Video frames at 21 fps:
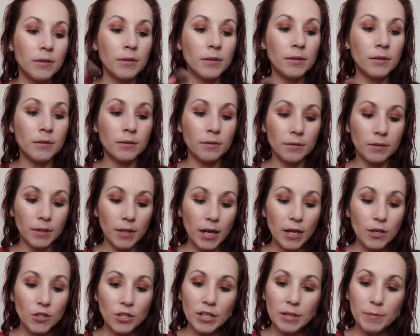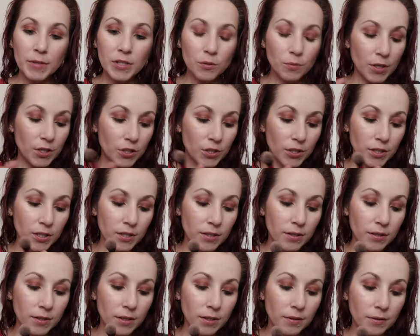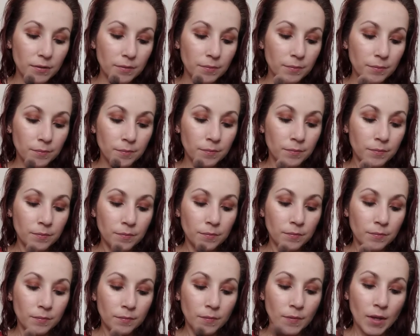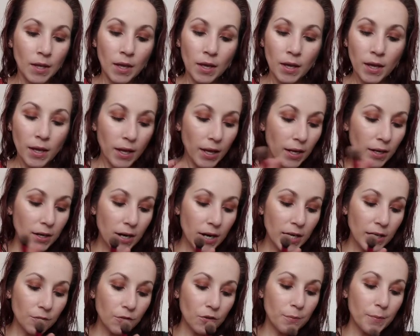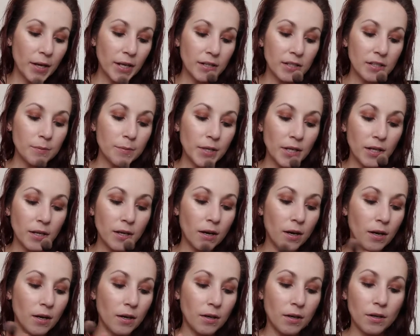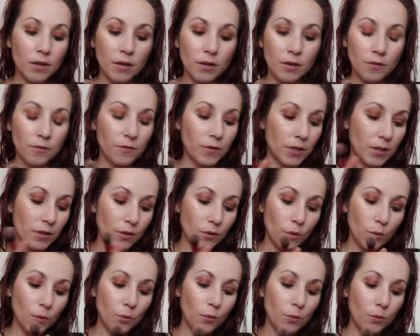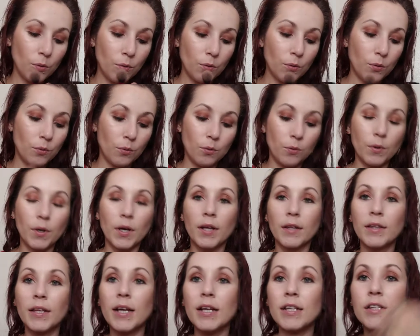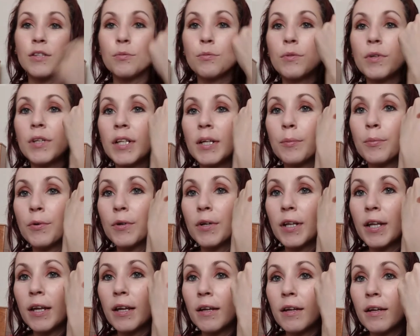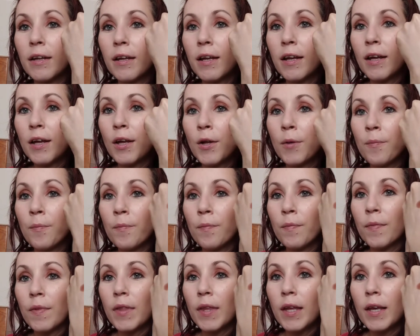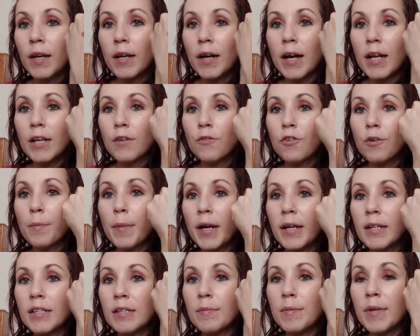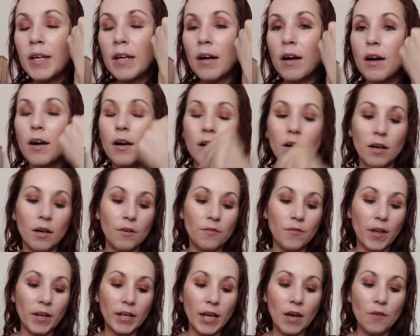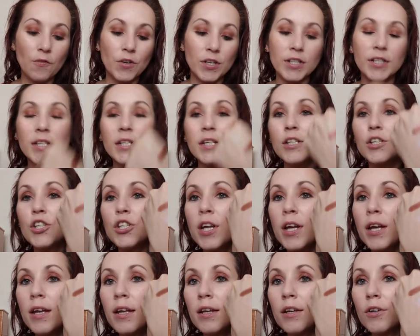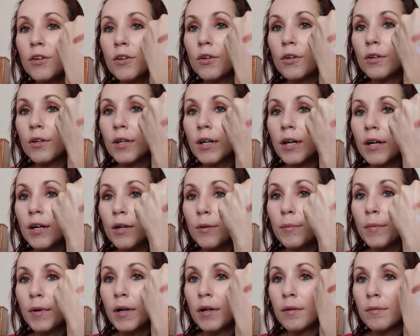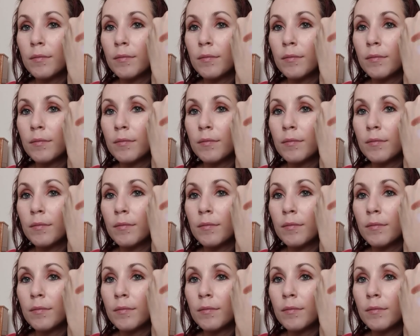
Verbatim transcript: Actually, let me swatch this. It kind of reminds me of, ooh, that's really pretty. It kind of reminds me of that Kat Von D shade in her um,